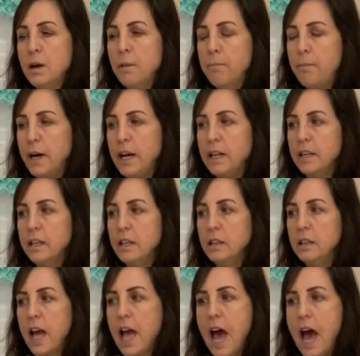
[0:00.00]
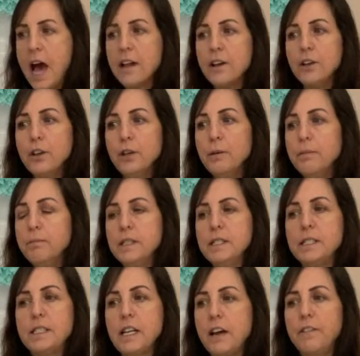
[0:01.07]
But the hat hoop is
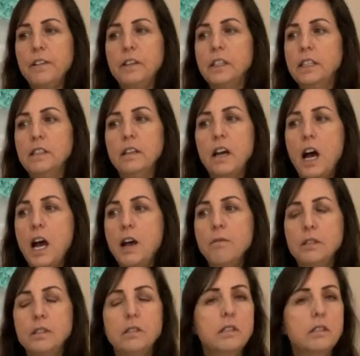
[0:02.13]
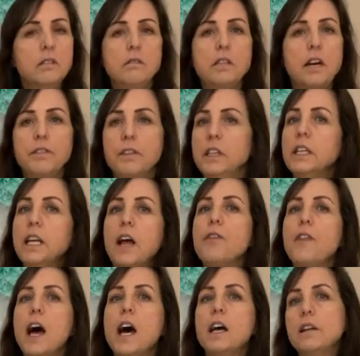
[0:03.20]
definitely, I would definitely get
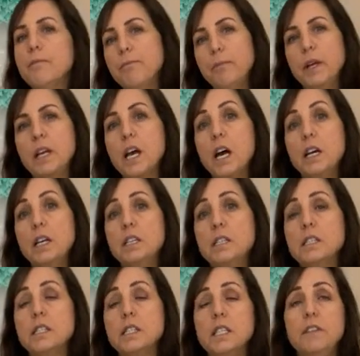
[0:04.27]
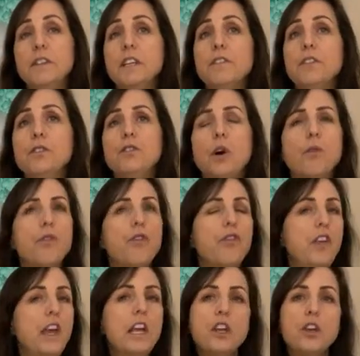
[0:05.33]
that, because even if you don't
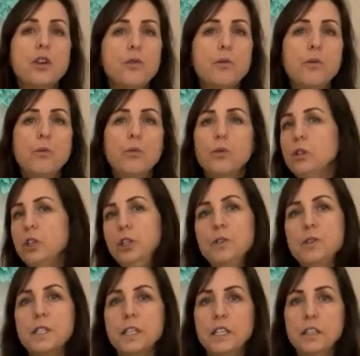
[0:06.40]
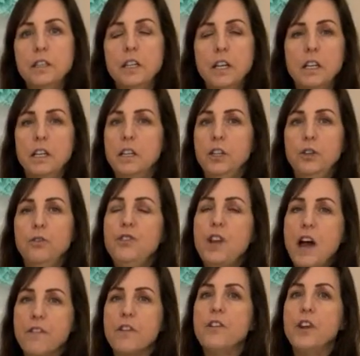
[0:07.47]
think you will use it, you
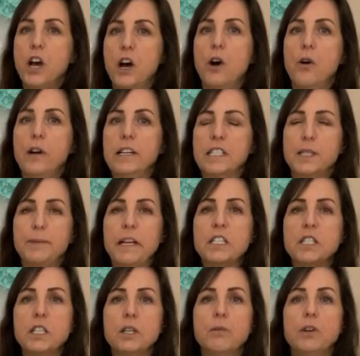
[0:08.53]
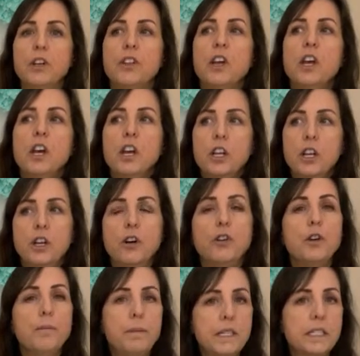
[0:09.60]
never know. And especially with, you know,
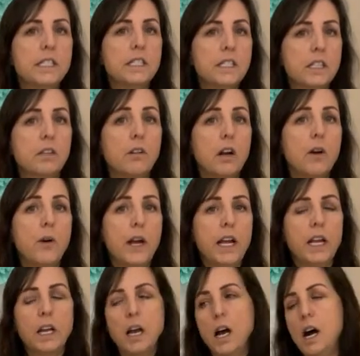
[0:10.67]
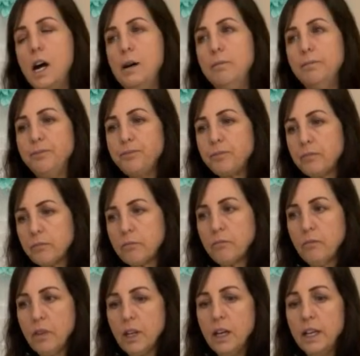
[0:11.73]
your business and growing
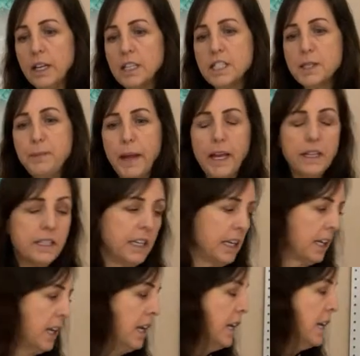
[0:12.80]
and expanding.